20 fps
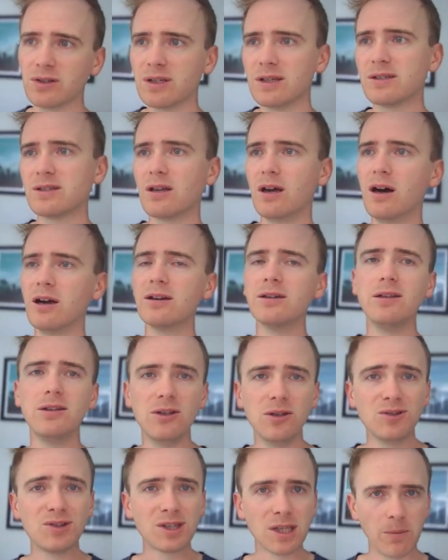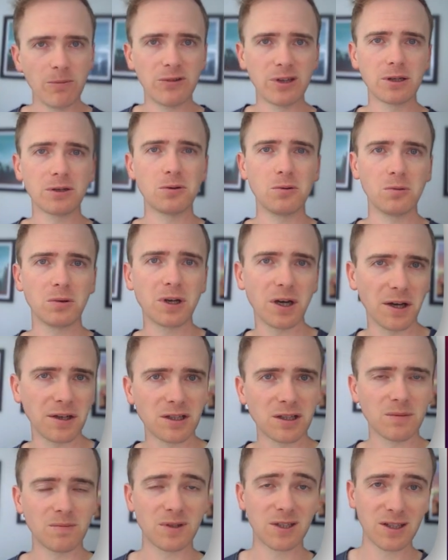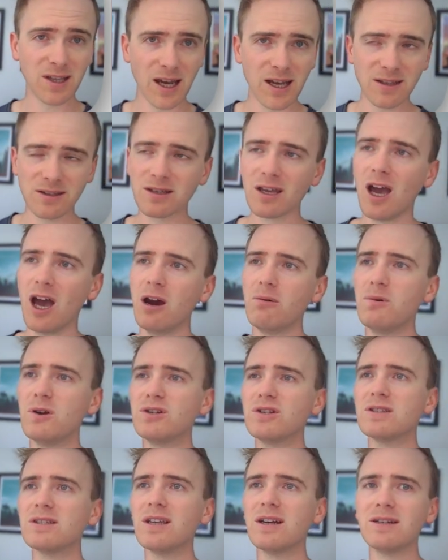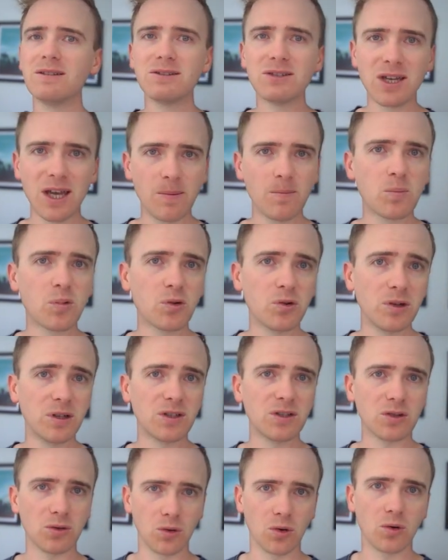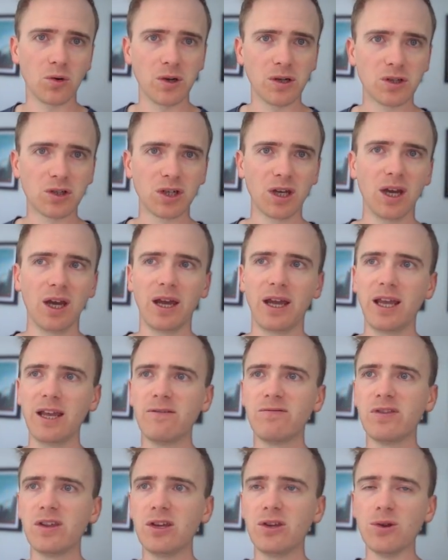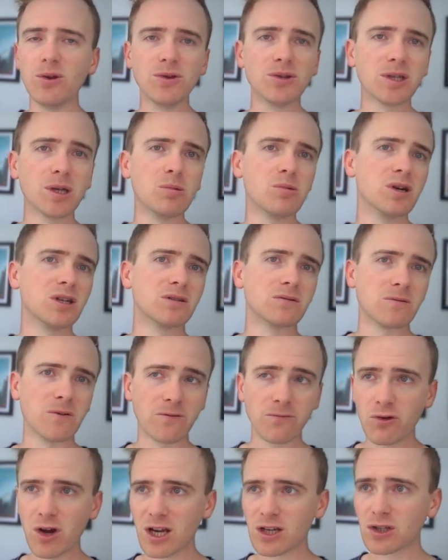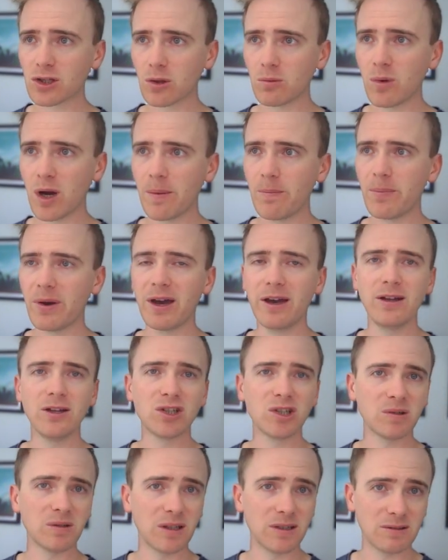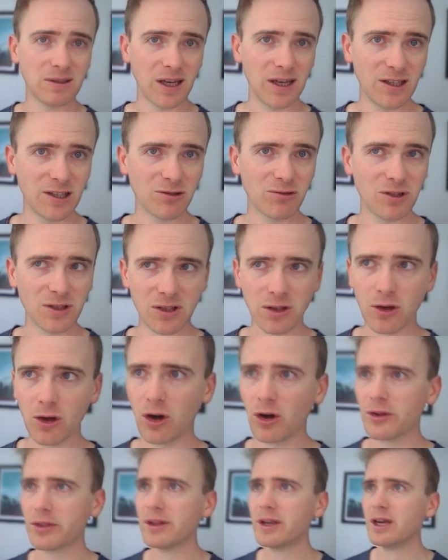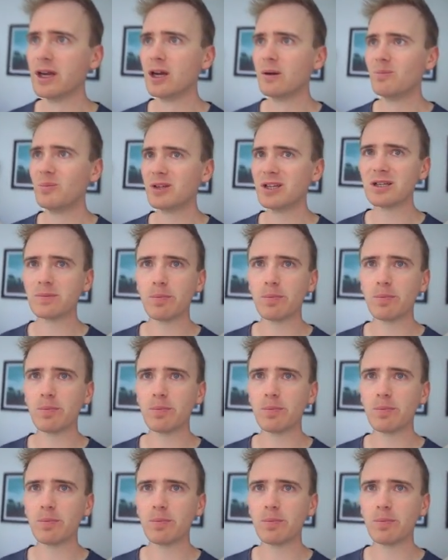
this. I'm going to use something called custom states, which is like temporary storage. If the user was to refresh the web page, the data is gone, but it's